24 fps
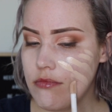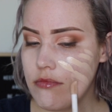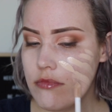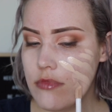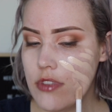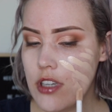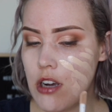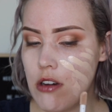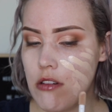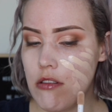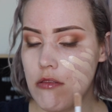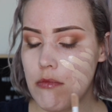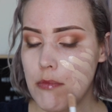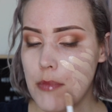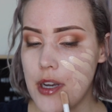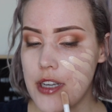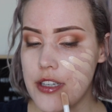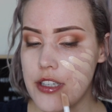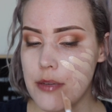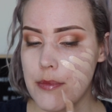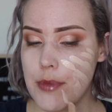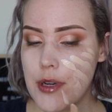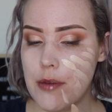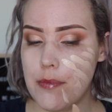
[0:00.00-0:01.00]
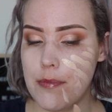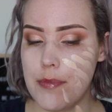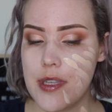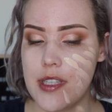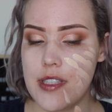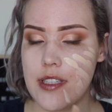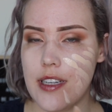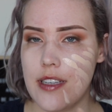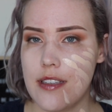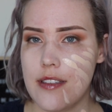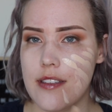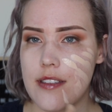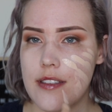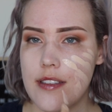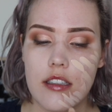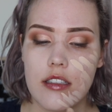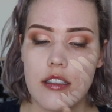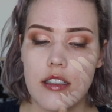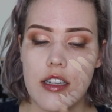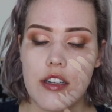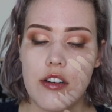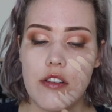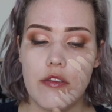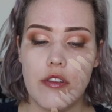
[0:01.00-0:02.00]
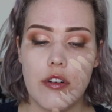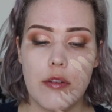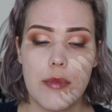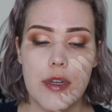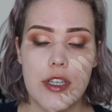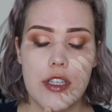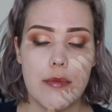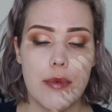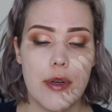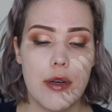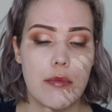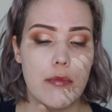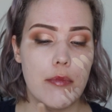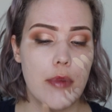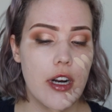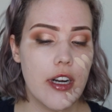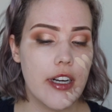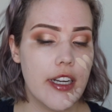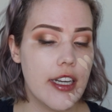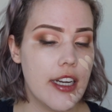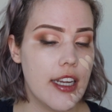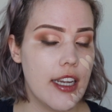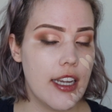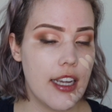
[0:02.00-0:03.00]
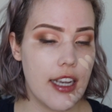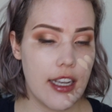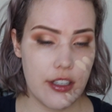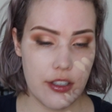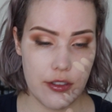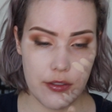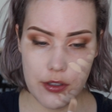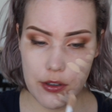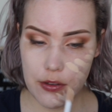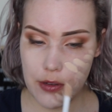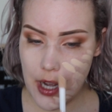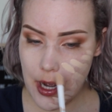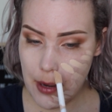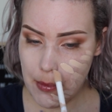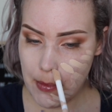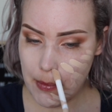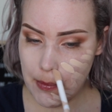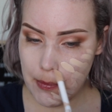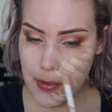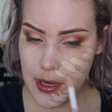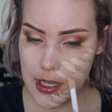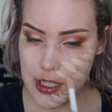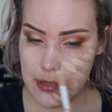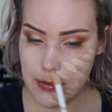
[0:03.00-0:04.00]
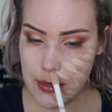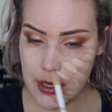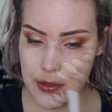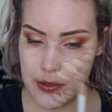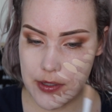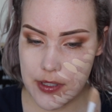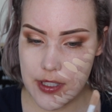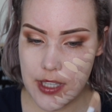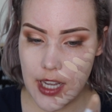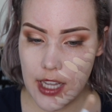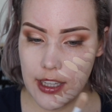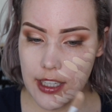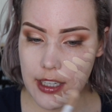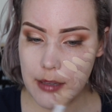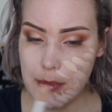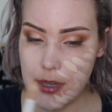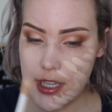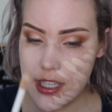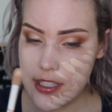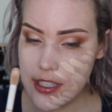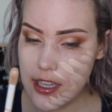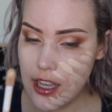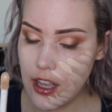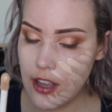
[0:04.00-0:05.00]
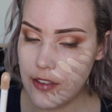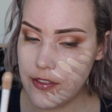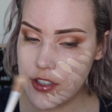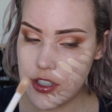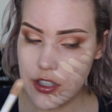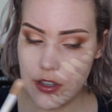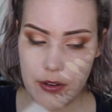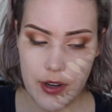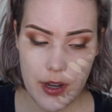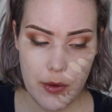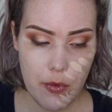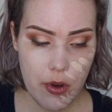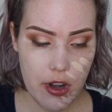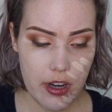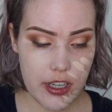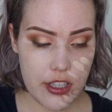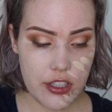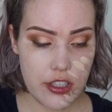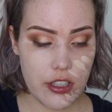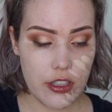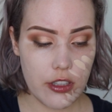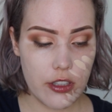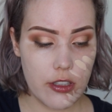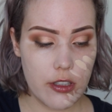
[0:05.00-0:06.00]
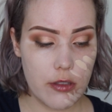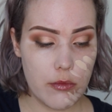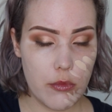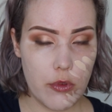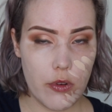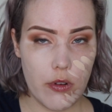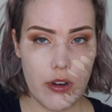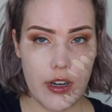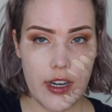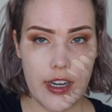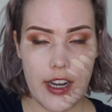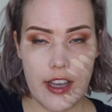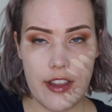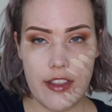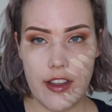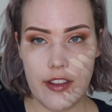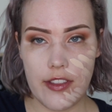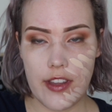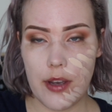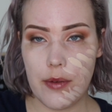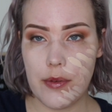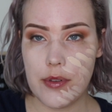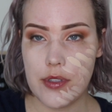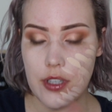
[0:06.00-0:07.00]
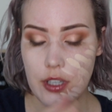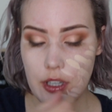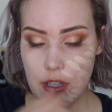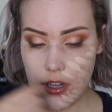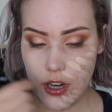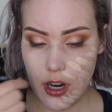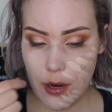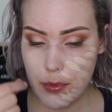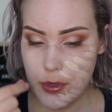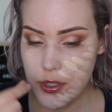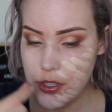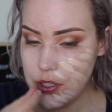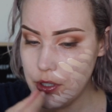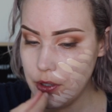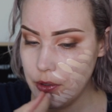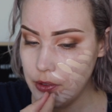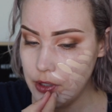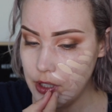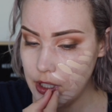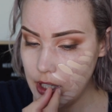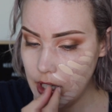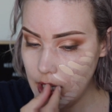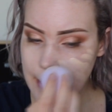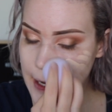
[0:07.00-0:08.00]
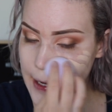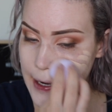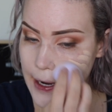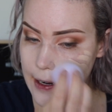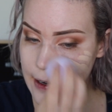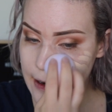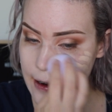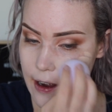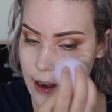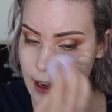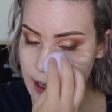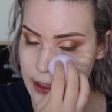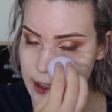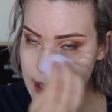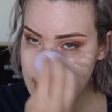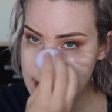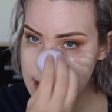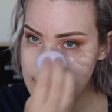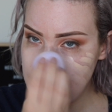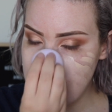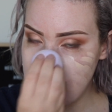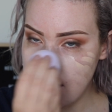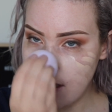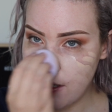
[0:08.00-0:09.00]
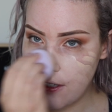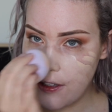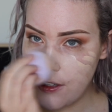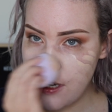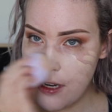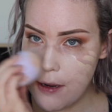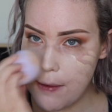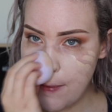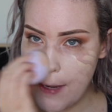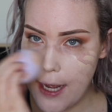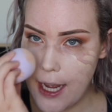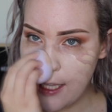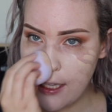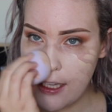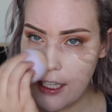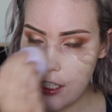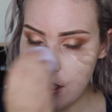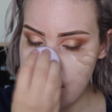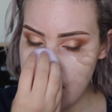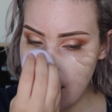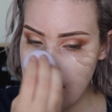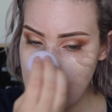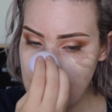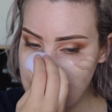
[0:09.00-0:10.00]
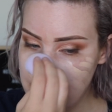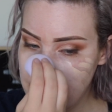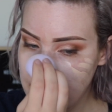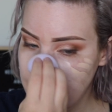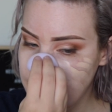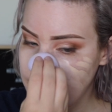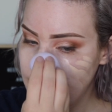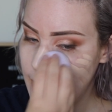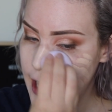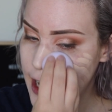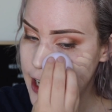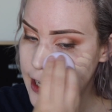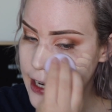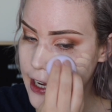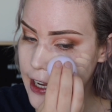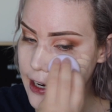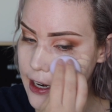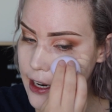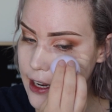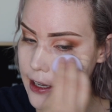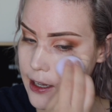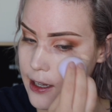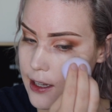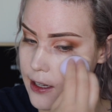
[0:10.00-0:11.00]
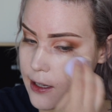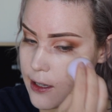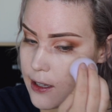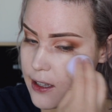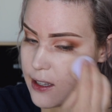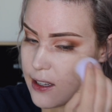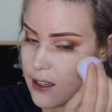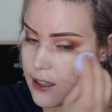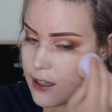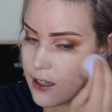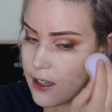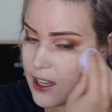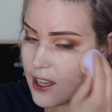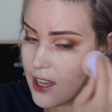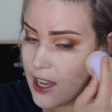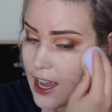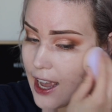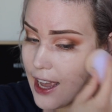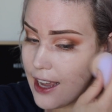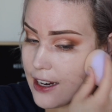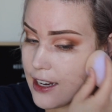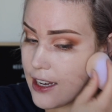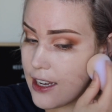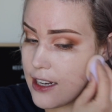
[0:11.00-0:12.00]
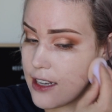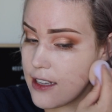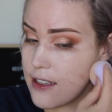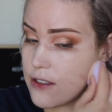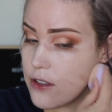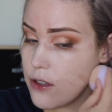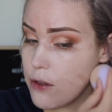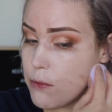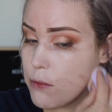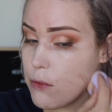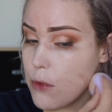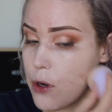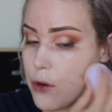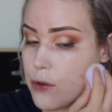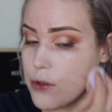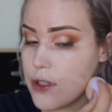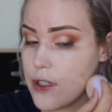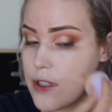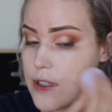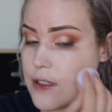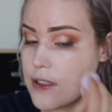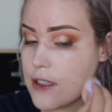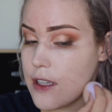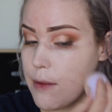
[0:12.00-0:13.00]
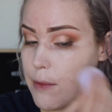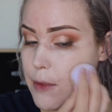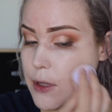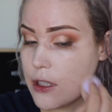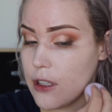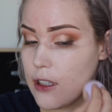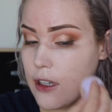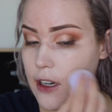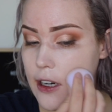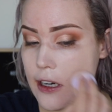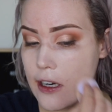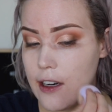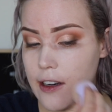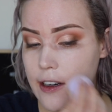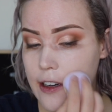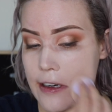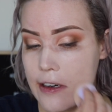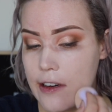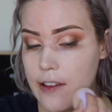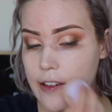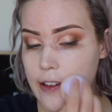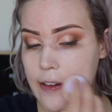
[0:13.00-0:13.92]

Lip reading: know much about business. I don't know much about marketing. I don't know how much about selling myself. So I wanted to learn more and I thought that was a good opportunity. And I got this in the goodie bag that she had provided, and it is the most similar